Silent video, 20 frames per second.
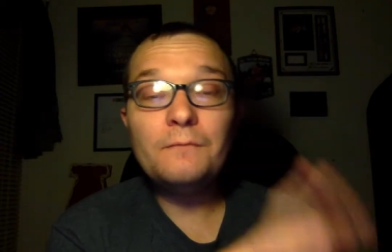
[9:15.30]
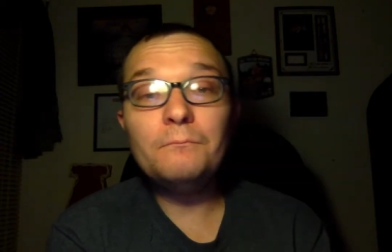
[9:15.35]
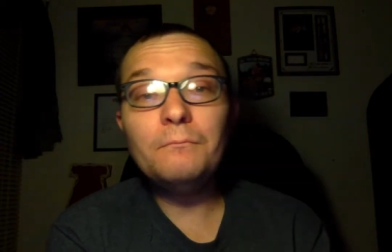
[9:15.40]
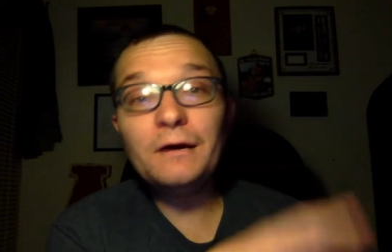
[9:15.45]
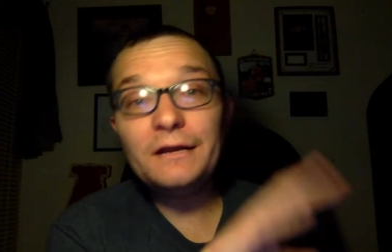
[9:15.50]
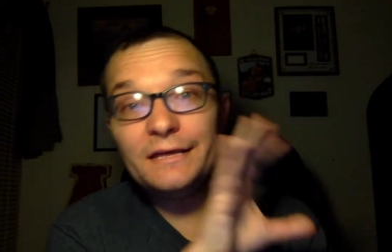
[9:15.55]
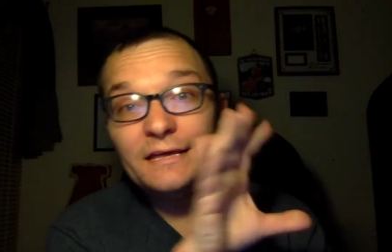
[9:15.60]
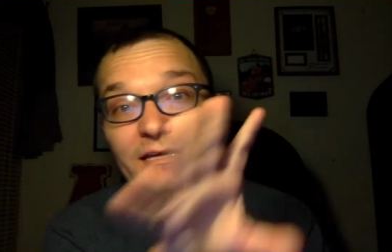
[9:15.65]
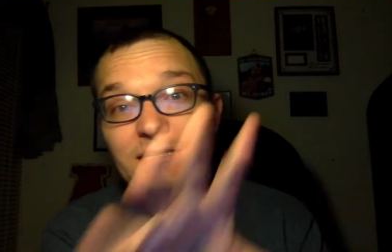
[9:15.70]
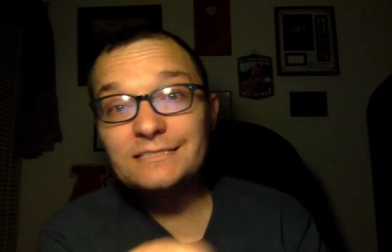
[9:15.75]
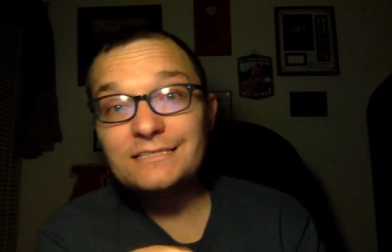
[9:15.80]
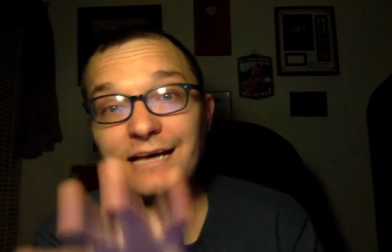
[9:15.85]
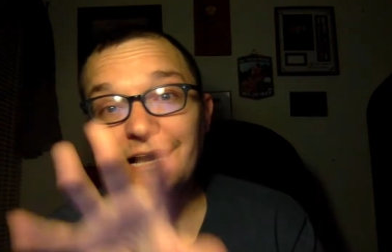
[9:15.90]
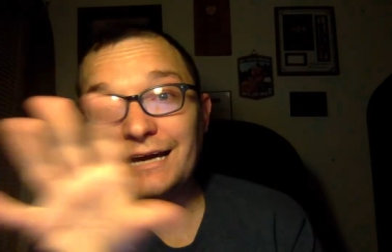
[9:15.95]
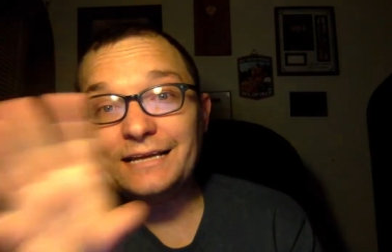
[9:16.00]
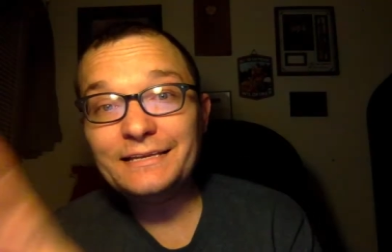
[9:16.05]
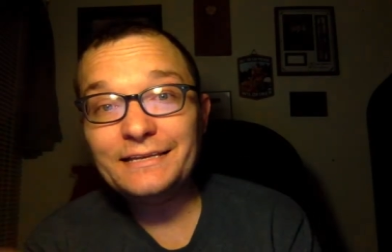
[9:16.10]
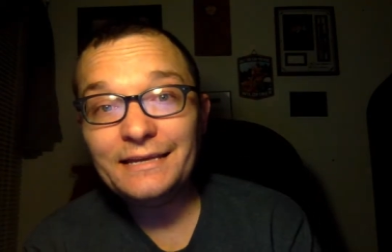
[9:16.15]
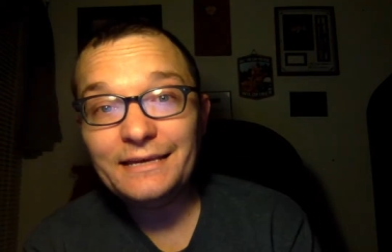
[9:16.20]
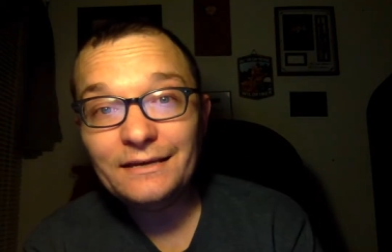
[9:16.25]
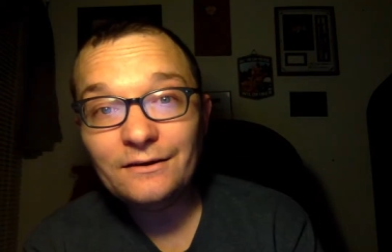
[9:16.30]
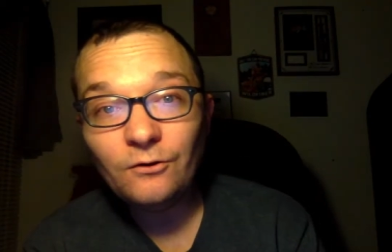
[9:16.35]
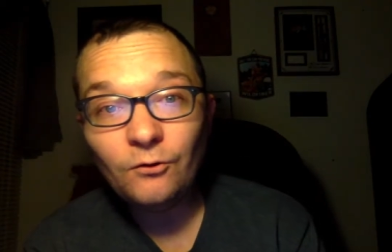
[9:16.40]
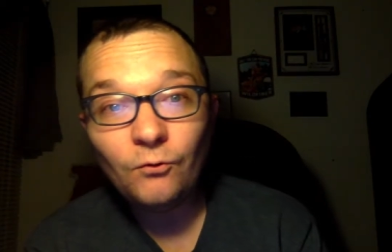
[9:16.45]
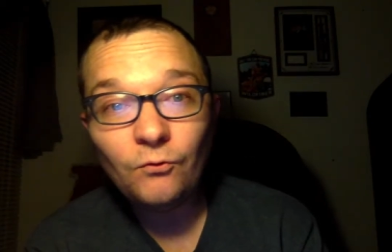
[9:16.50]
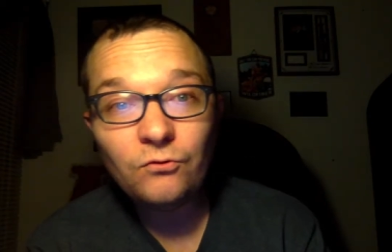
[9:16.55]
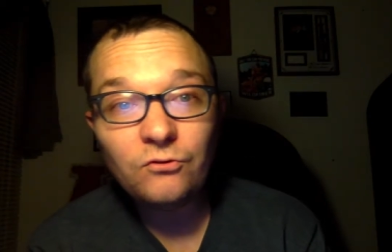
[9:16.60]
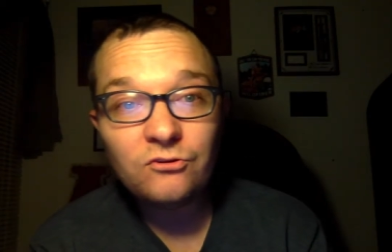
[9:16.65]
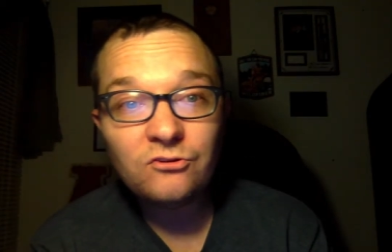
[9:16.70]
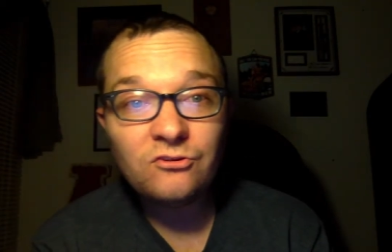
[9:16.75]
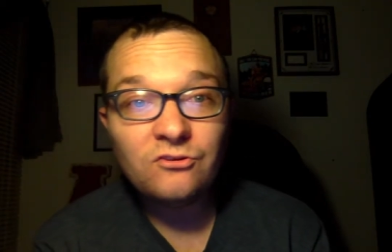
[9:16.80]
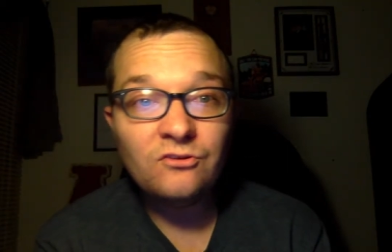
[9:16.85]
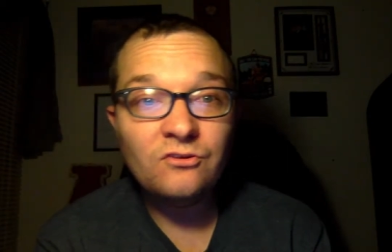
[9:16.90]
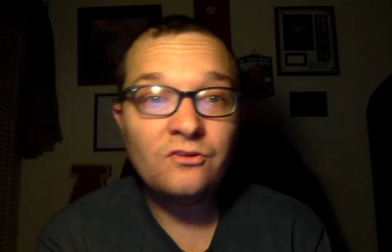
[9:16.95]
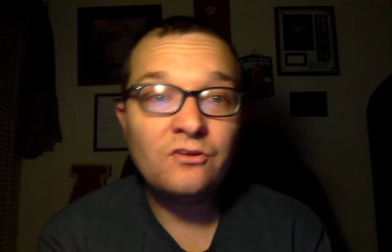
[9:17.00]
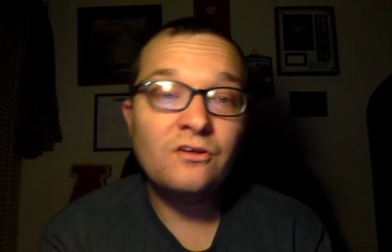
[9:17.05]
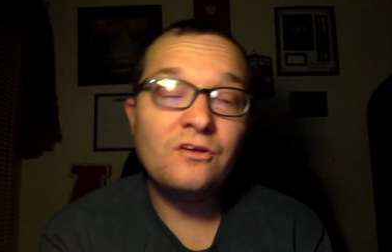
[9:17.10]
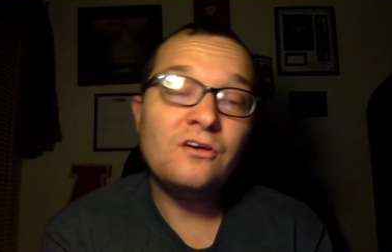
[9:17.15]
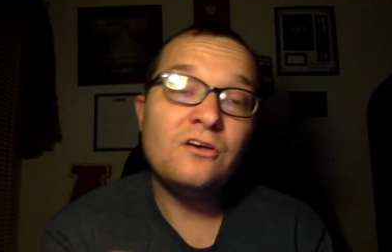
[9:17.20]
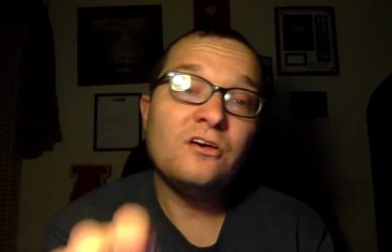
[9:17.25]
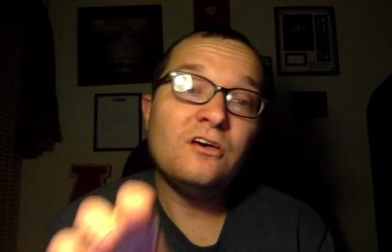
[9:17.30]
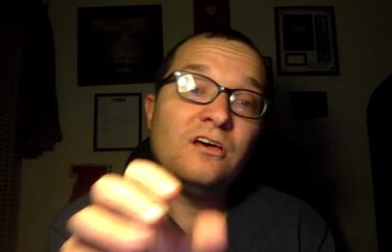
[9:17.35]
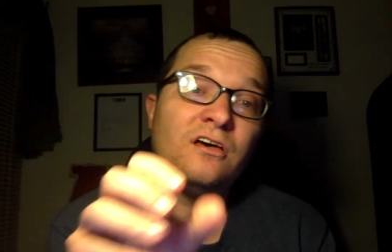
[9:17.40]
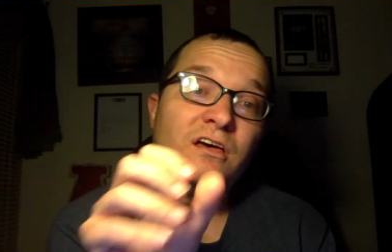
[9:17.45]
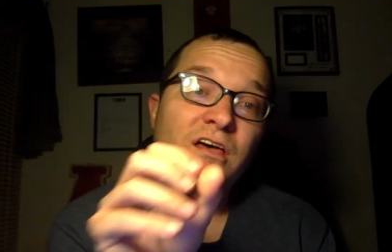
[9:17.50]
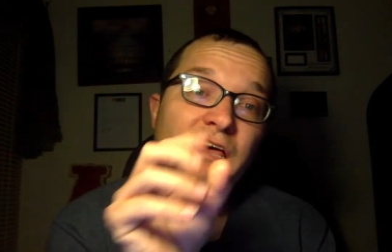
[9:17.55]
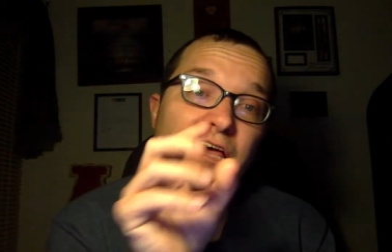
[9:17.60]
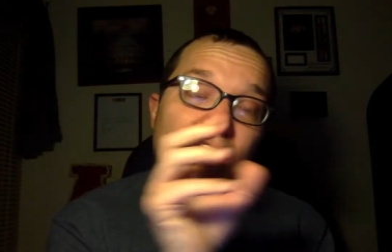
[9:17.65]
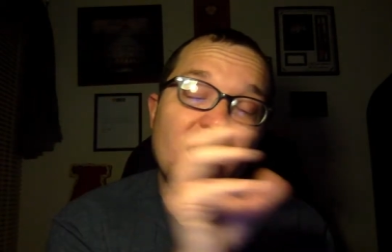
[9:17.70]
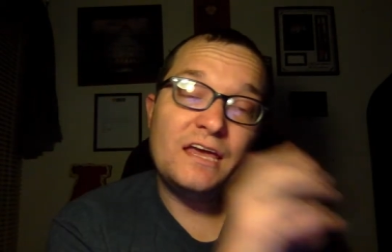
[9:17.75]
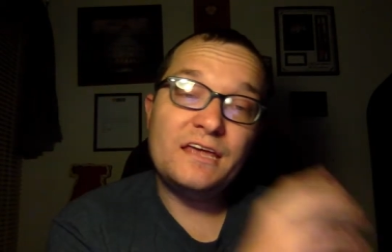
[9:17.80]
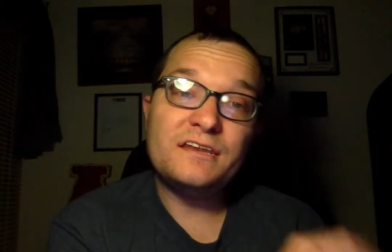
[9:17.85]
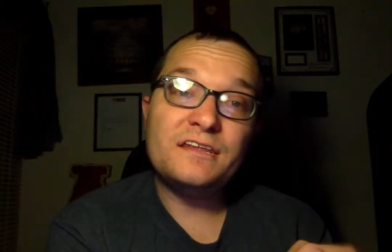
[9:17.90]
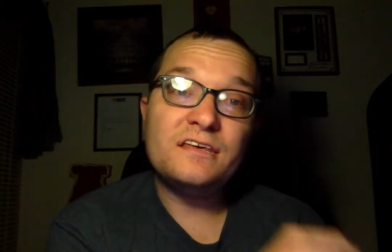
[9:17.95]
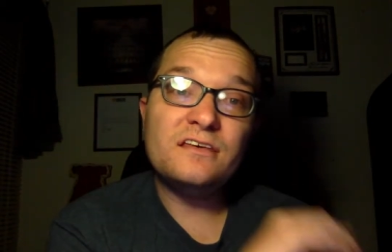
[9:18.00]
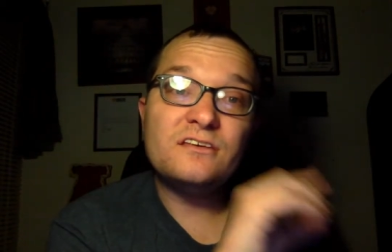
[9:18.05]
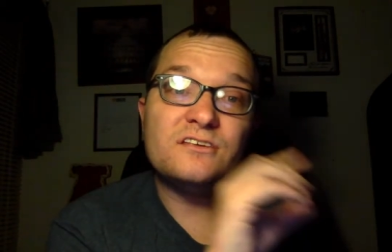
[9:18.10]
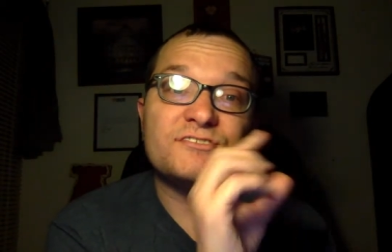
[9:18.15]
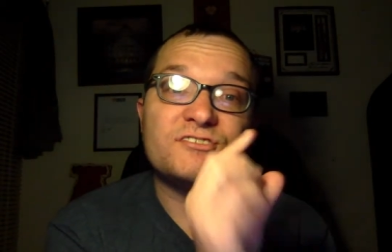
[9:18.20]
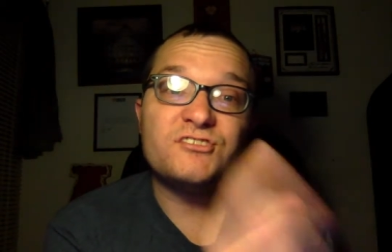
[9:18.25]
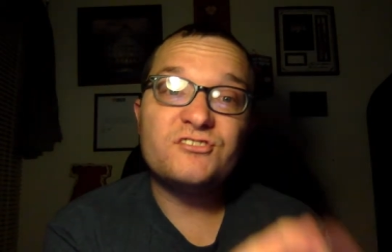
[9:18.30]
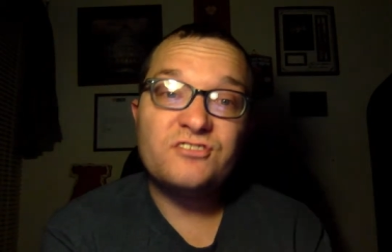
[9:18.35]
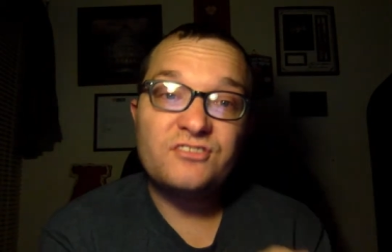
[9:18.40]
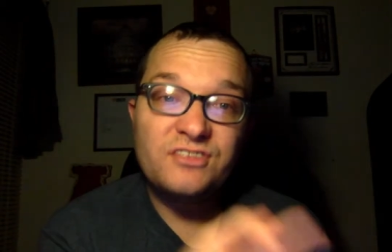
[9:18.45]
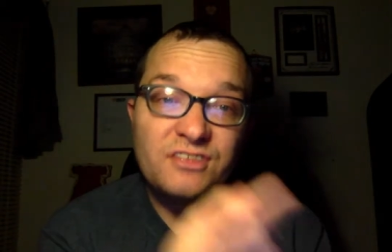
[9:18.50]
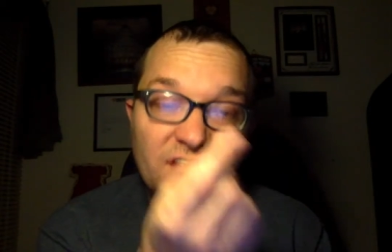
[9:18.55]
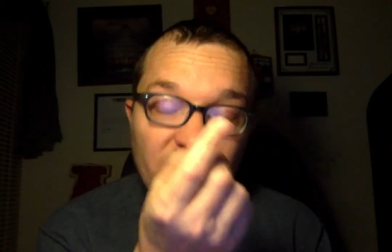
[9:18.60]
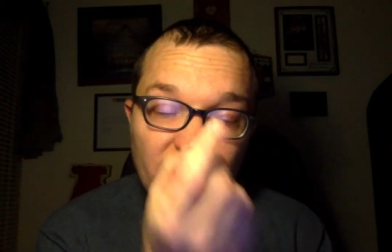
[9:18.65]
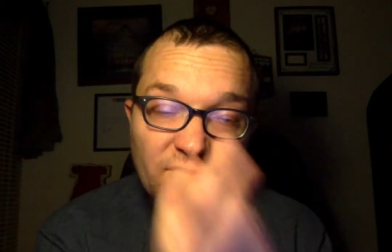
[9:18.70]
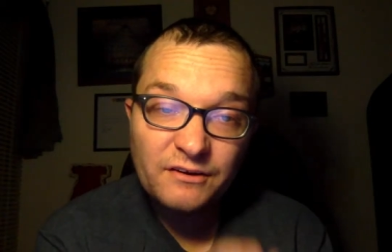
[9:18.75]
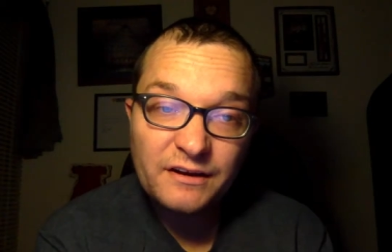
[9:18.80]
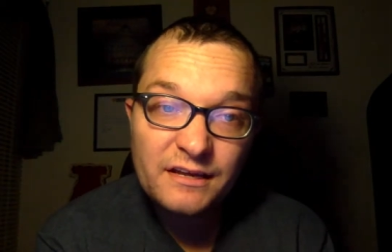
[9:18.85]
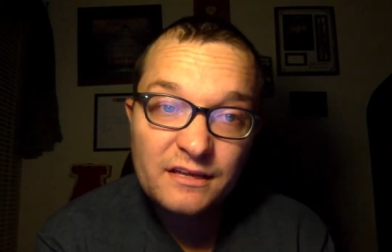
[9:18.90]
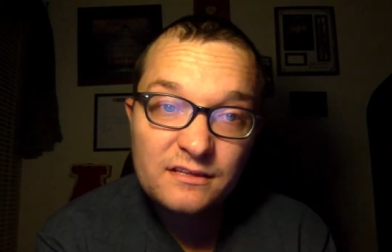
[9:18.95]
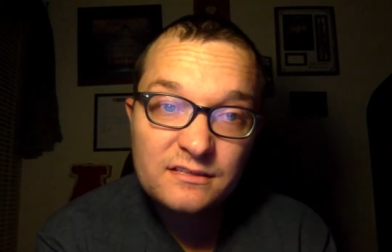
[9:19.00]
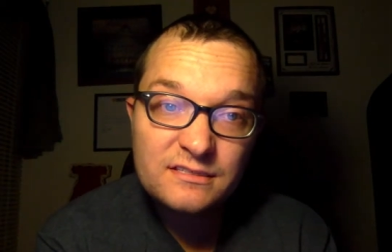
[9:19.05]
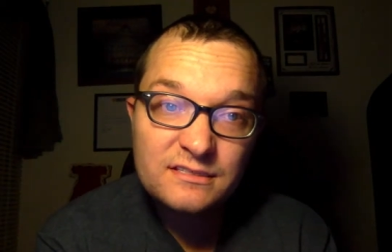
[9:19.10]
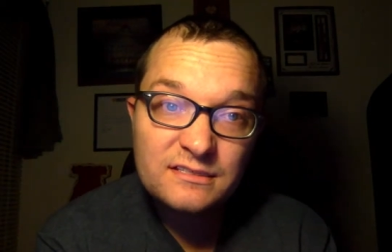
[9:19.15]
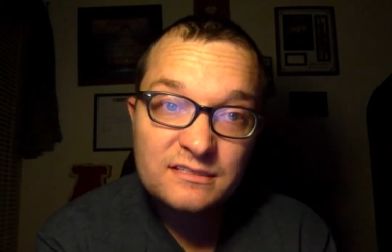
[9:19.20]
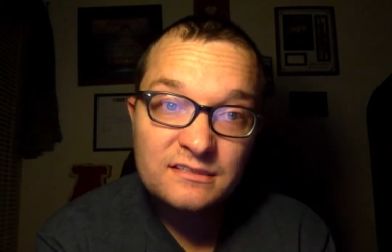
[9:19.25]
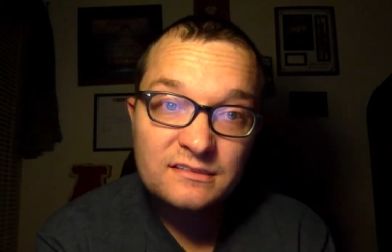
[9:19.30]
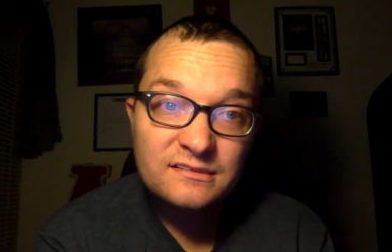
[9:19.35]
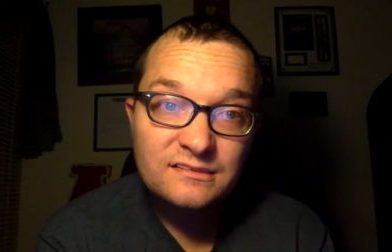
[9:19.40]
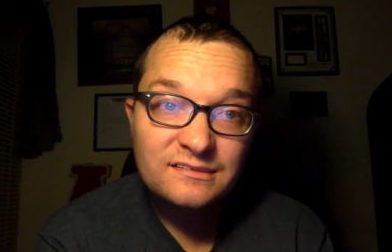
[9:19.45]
but his ideals and his theories,